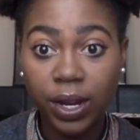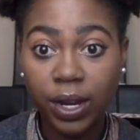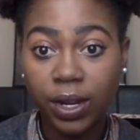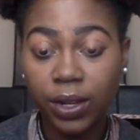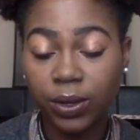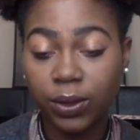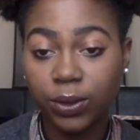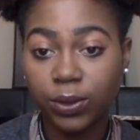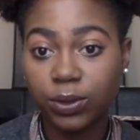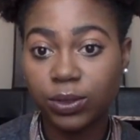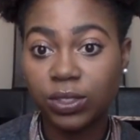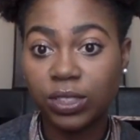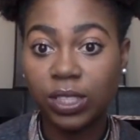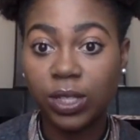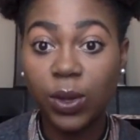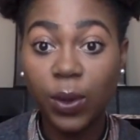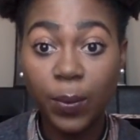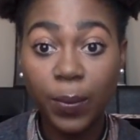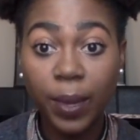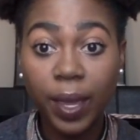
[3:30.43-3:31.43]
It'll
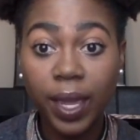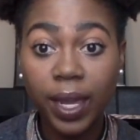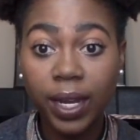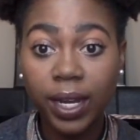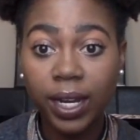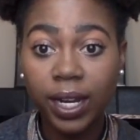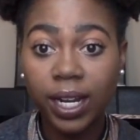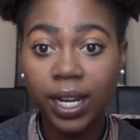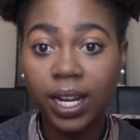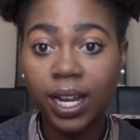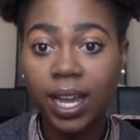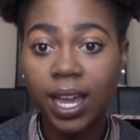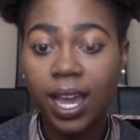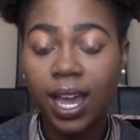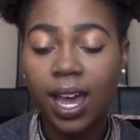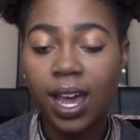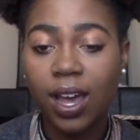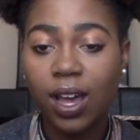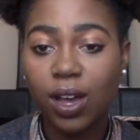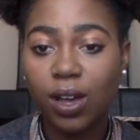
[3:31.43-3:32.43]
look better,
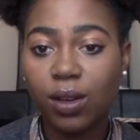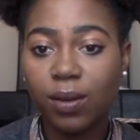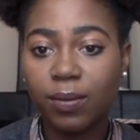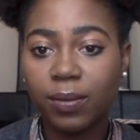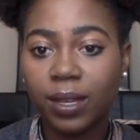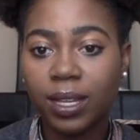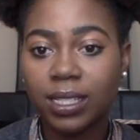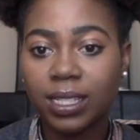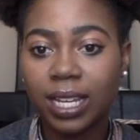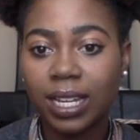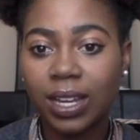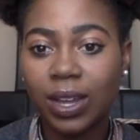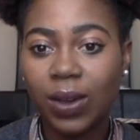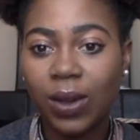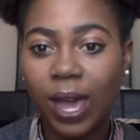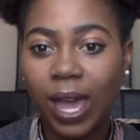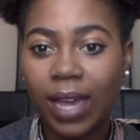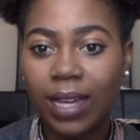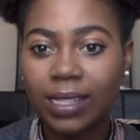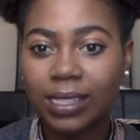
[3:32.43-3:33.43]
because I know
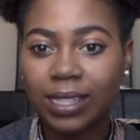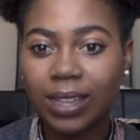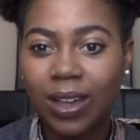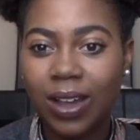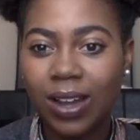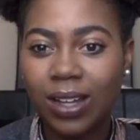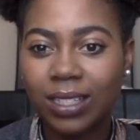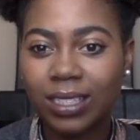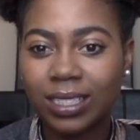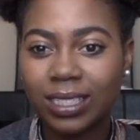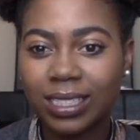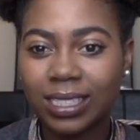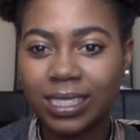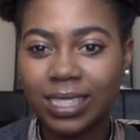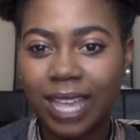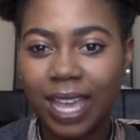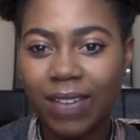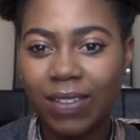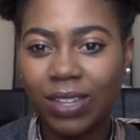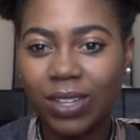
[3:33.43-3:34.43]
how it's hard to just
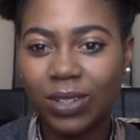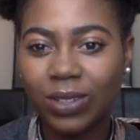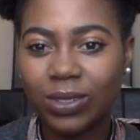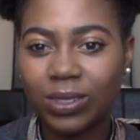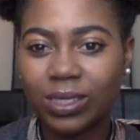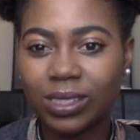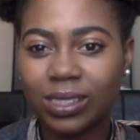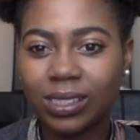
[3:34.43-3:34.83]
have those.